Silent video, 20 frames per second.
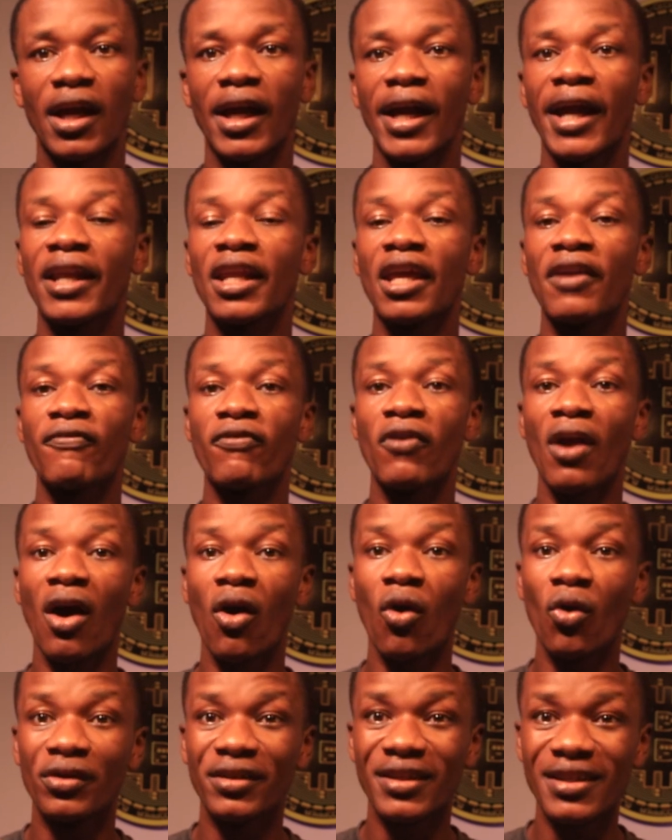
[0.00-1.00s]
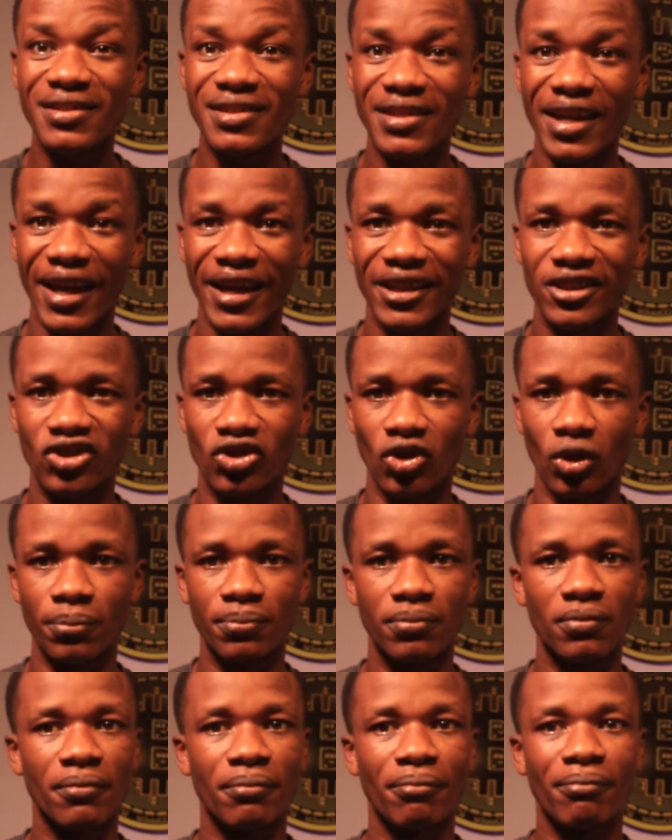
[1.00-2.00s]
And if you are on this airdrop,
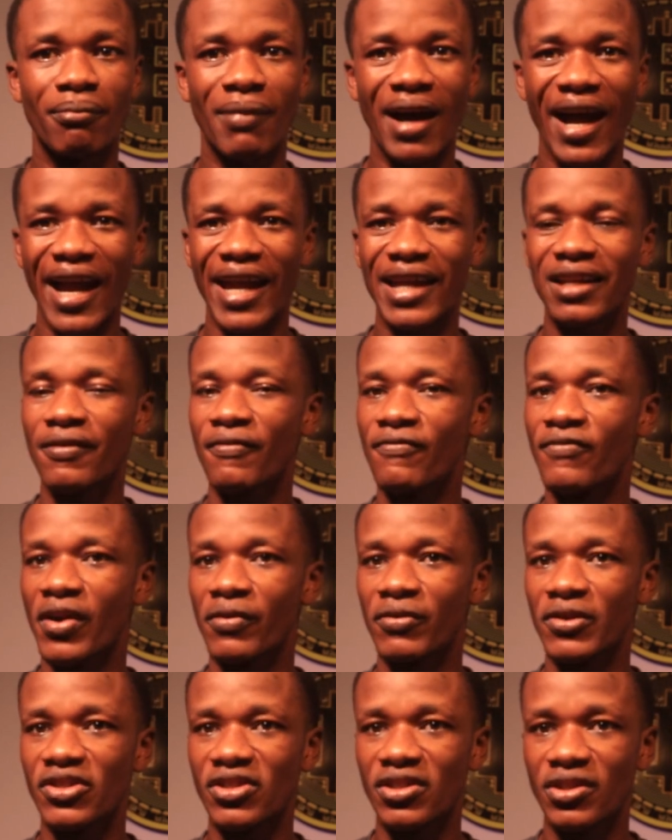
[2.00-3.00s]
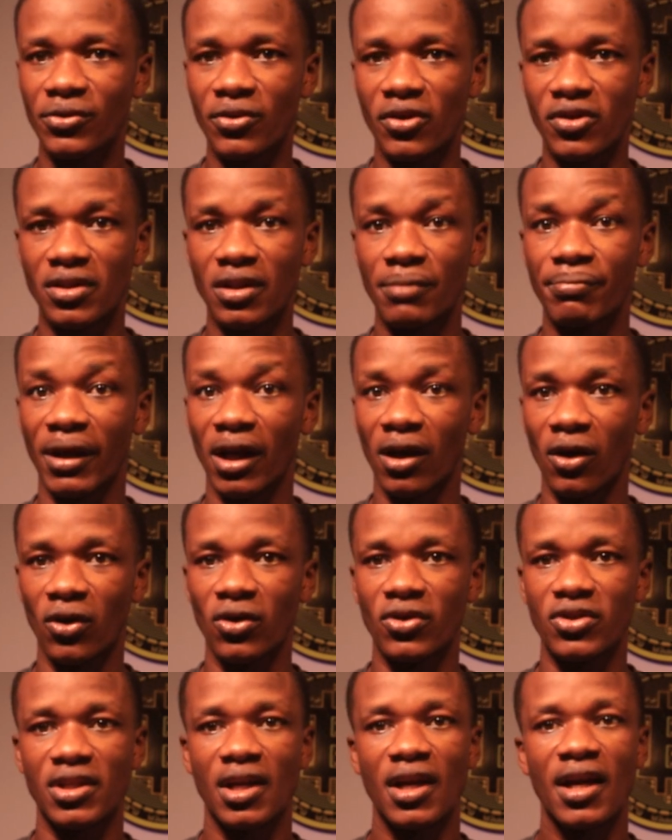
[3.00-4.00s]
mind very seriously,
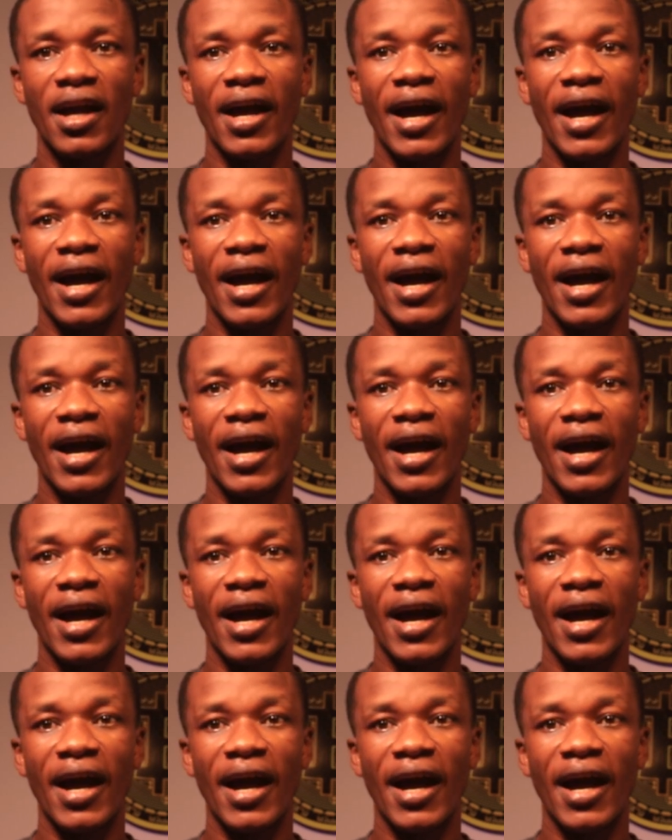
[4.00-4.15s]
because